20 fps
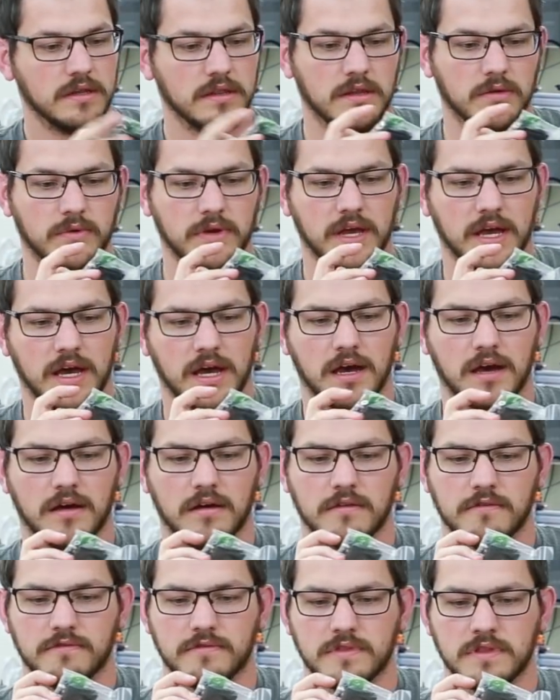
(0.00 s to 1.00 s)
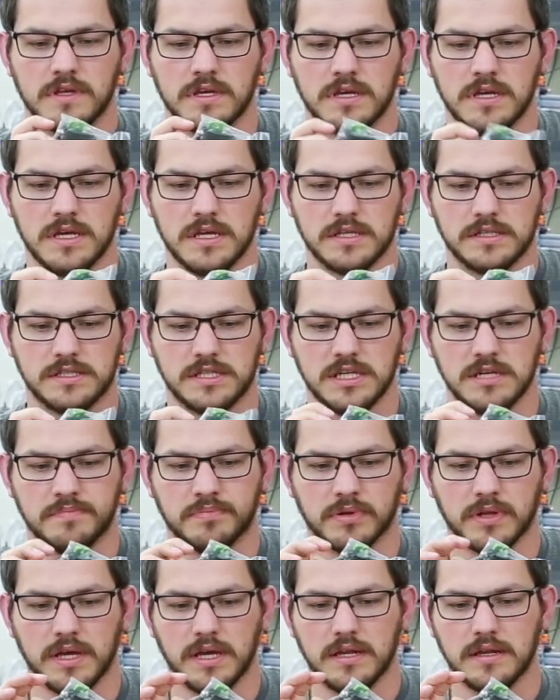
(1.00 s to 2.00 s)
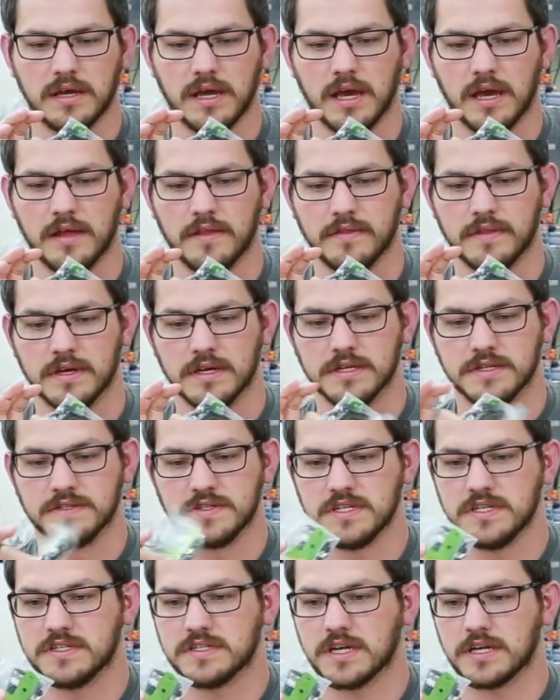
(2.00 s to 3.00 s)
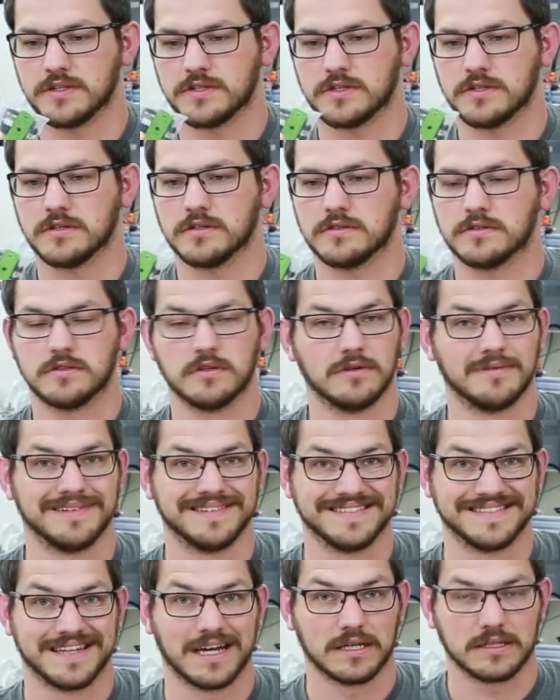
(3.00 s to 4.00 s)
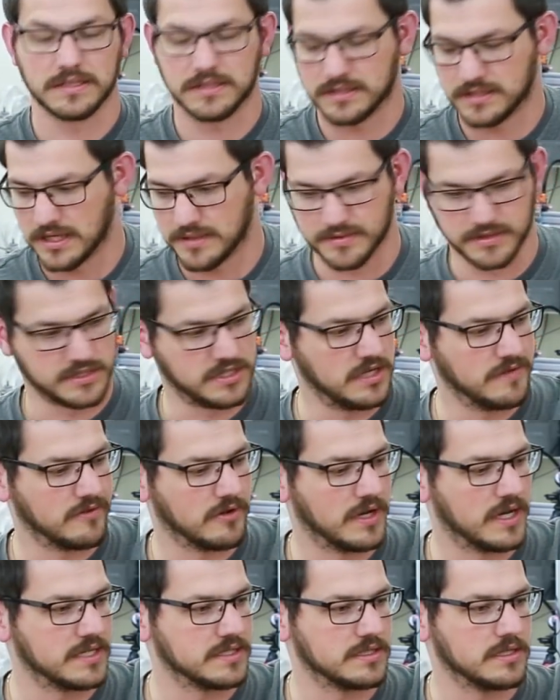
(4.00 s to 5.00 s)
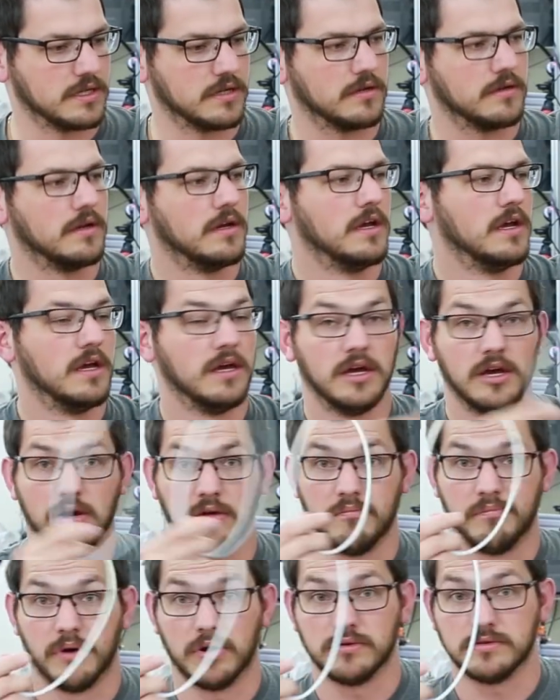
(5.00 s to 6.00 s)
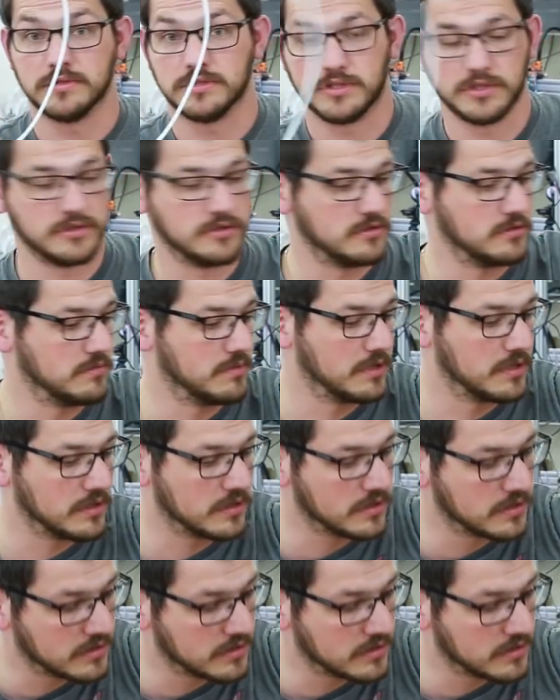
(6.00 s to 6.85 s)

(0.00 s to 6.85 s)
Then we have the T-plate and the Z sensor, so exactly the same as Tevo has there. Bowden tube,